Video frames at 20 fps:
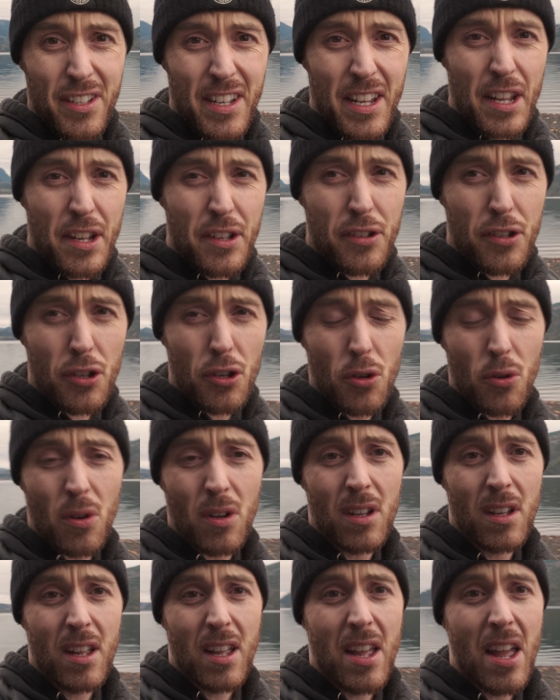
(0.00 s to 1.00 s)
day 2.
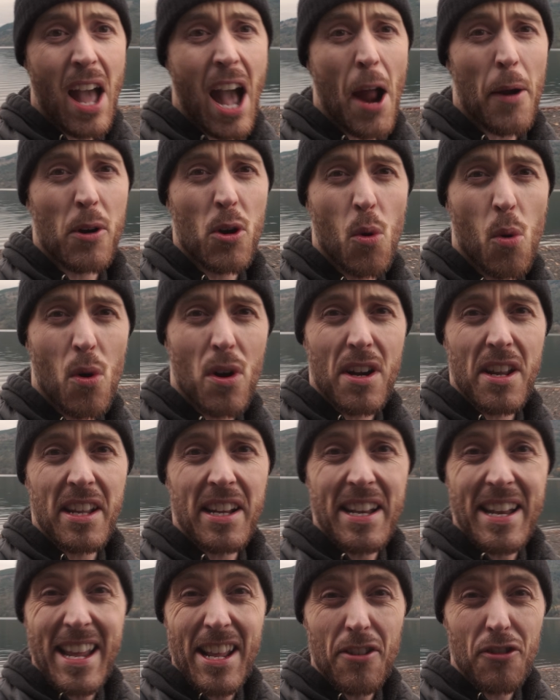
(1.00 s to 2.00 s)
I
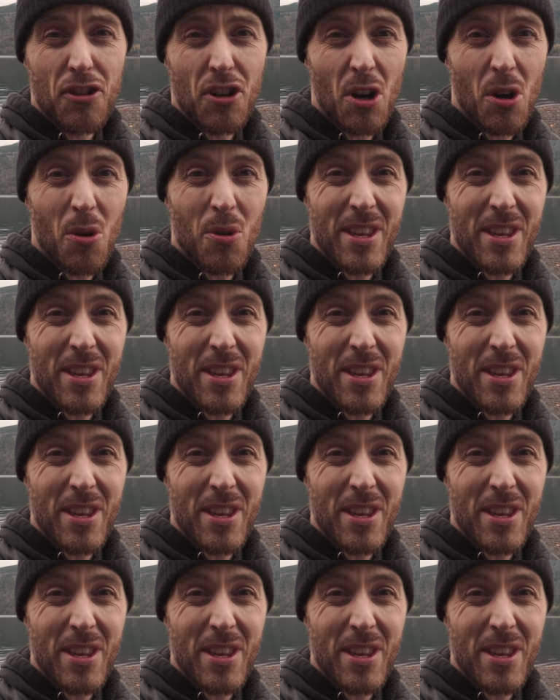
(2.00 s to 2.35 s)
recorded an intro